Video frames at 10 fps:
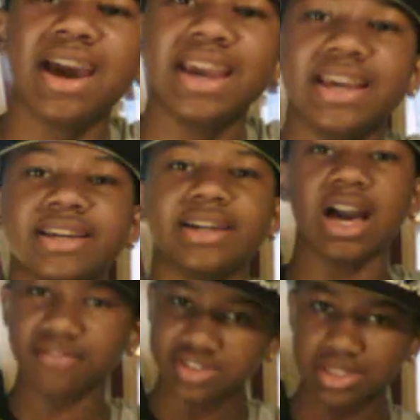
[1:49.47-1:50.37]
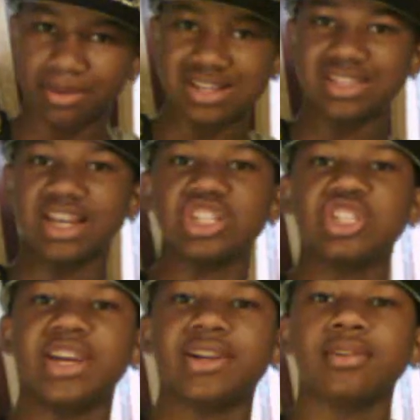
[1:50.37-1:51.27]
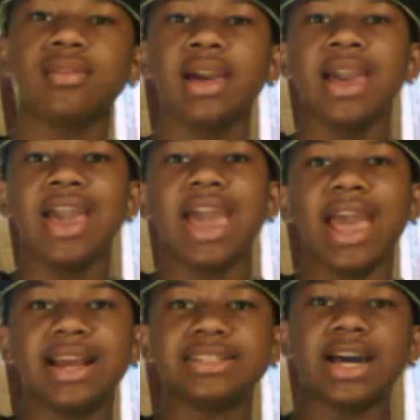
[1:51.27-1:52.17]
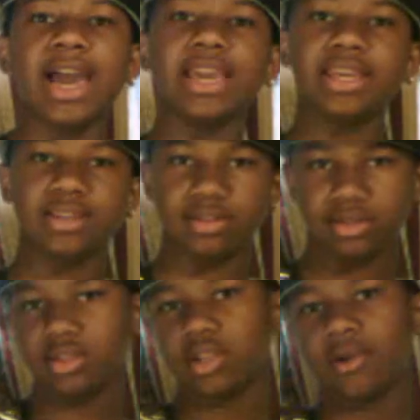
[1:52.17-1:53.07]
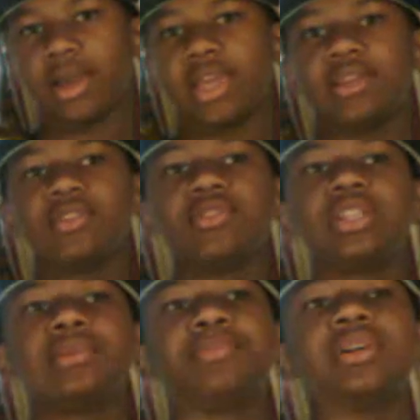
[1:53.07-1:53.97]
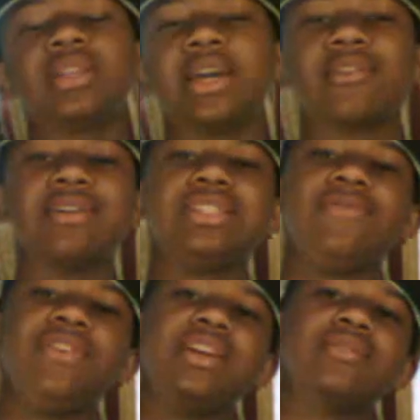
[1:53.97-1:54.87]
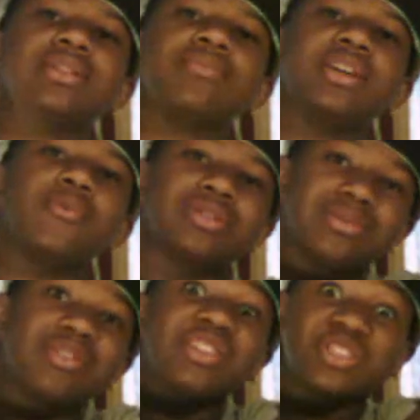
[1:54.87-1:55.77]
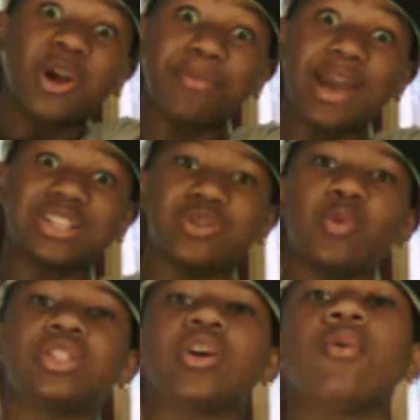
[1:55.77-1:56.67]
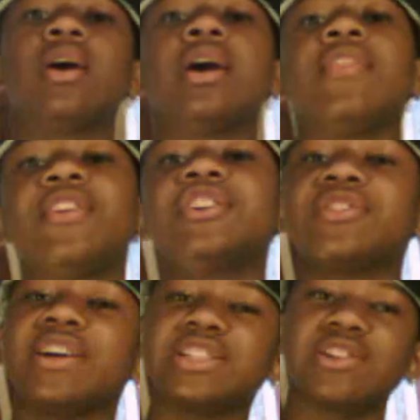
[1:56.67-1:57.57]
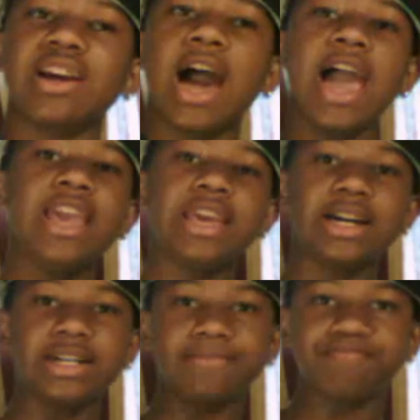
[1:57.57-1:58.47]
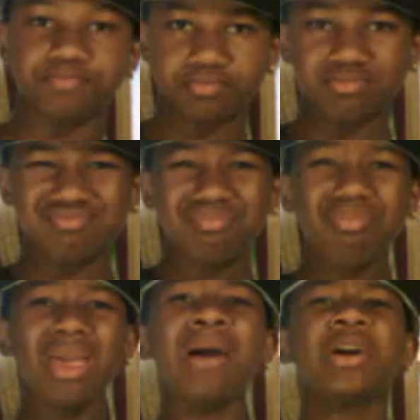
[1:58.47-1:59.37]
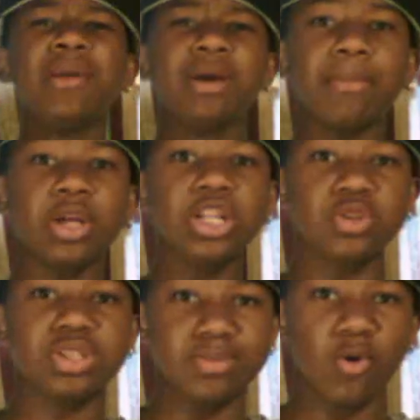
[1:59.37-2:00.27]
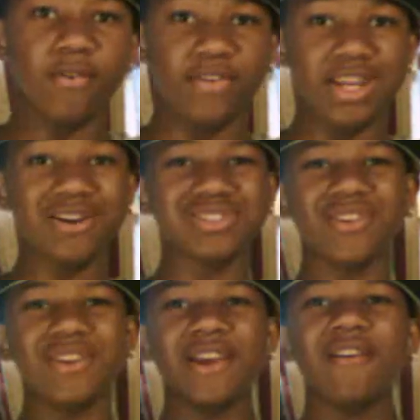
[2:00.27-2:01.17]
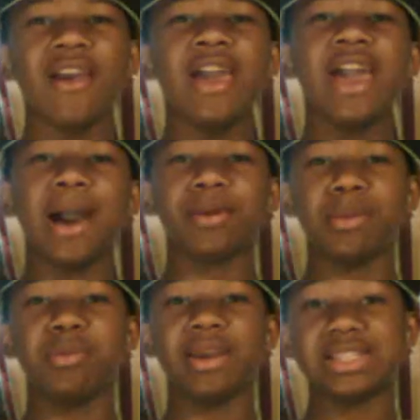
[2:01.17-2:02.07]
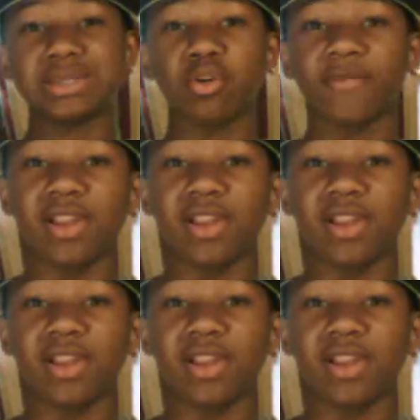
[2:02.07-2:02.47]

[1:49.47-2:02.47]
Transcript: my obviously my second channel, and I you know I usually put like crazy videos up there, which I'm gonna start back doing. So there's your answer. I um I'm gonna I'm gonna do some more videos on there. I'm gonna be making some more